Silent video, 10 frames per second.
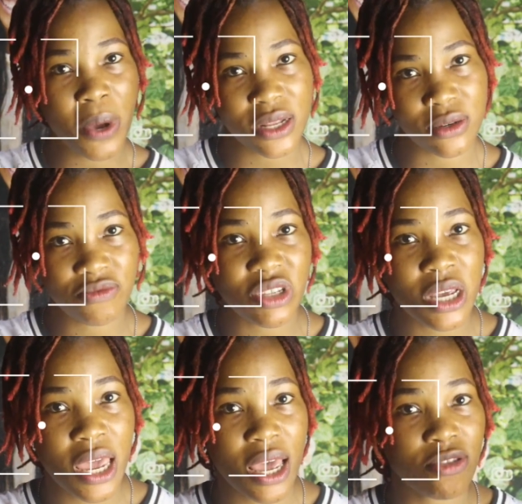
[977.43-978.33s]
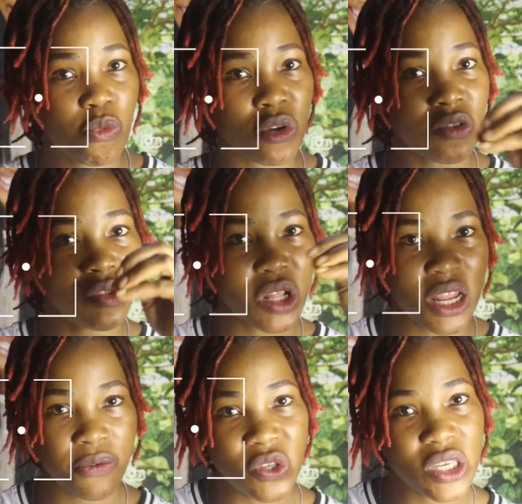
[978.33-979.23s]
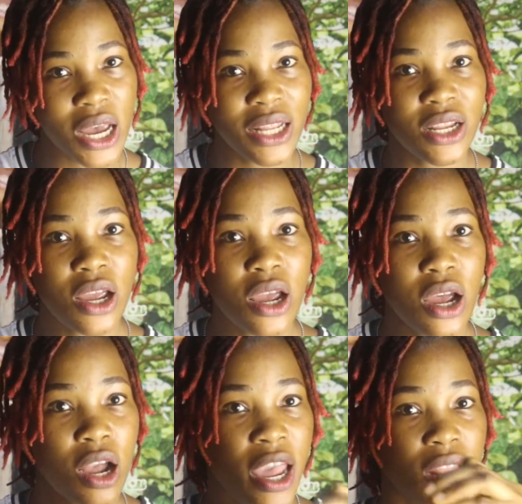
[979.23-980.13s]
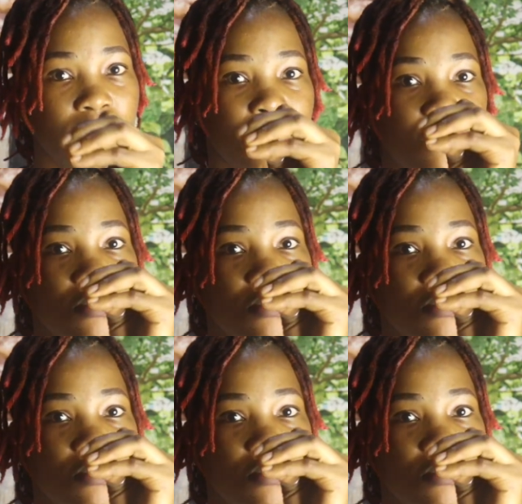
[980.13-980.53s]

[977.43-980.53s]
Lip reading: part of the hair, the one on the left side, can